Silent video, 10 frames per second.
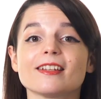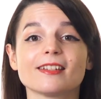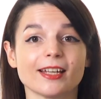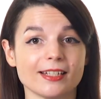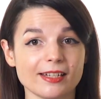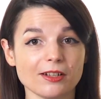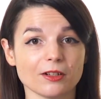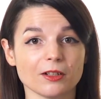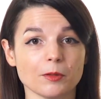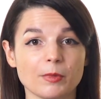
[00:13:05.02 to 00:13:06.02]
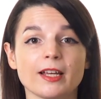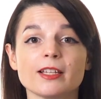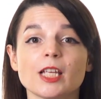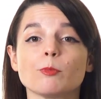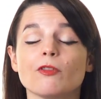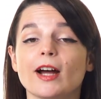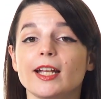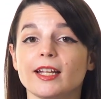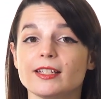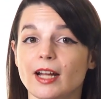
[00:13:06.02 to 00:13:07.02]
is ideal because they
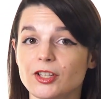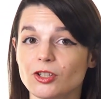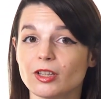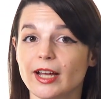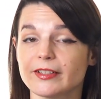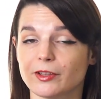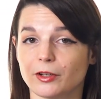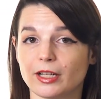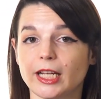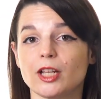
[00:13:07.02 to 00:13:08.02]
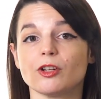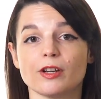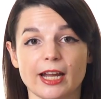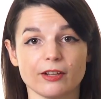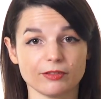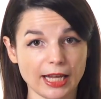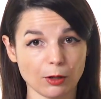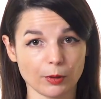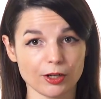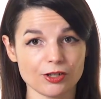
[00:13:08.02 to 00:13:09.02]
provide contextualized learning in your native
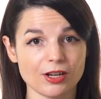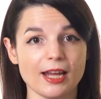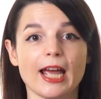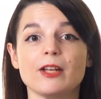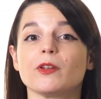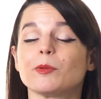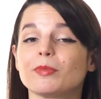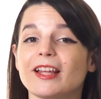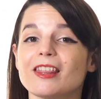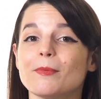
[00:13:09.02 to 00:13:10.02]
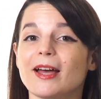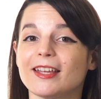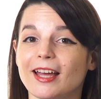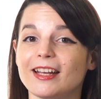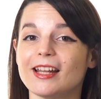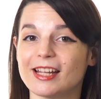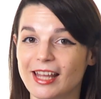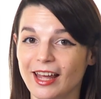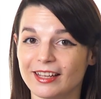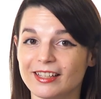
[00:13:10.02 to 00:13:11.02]
language, and you can play them again and
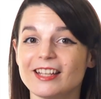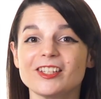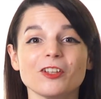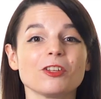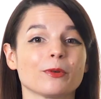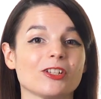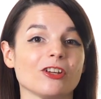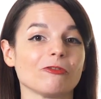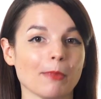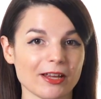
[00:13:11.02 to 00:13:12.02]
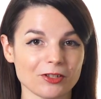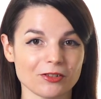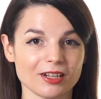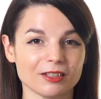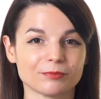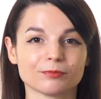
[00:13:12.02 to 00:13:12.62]
again until you achieve mastery.